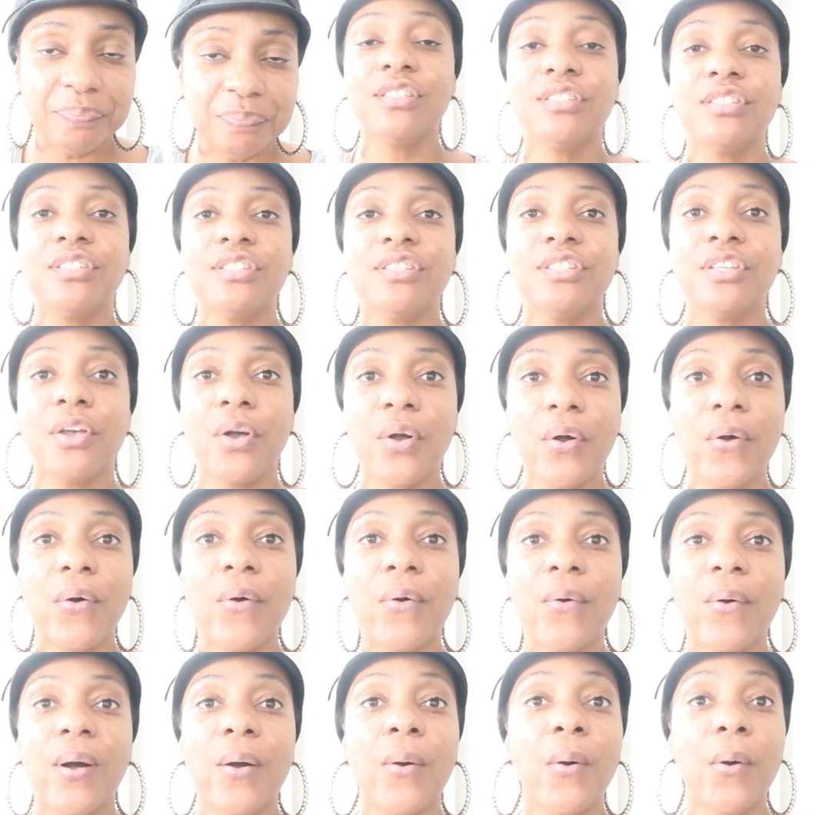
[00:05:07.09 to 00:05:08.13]

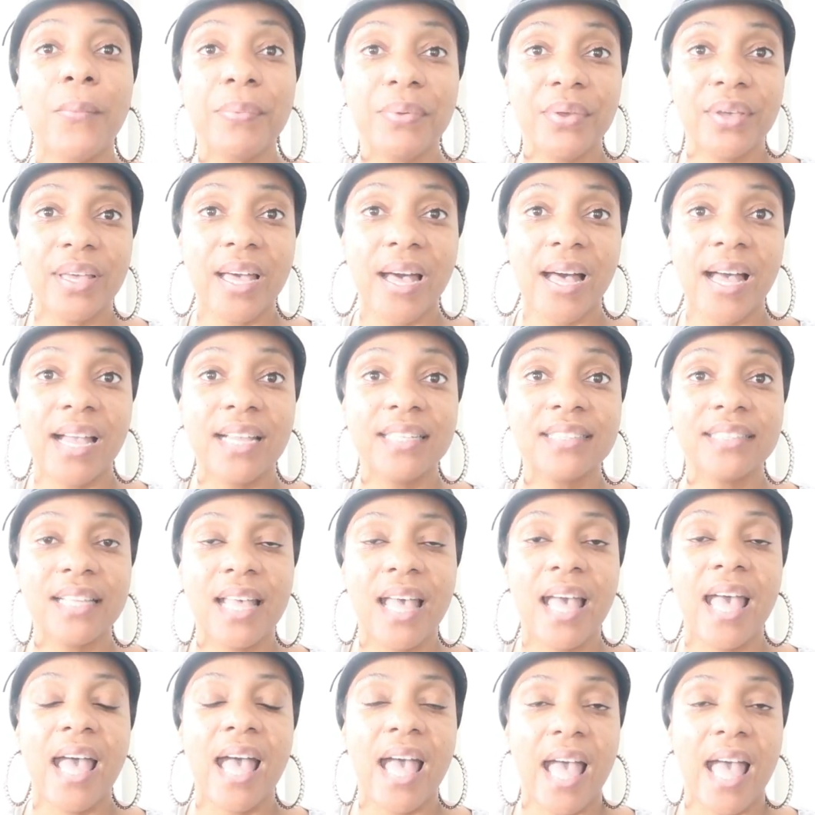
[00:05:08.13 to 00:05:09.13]
So hope you guys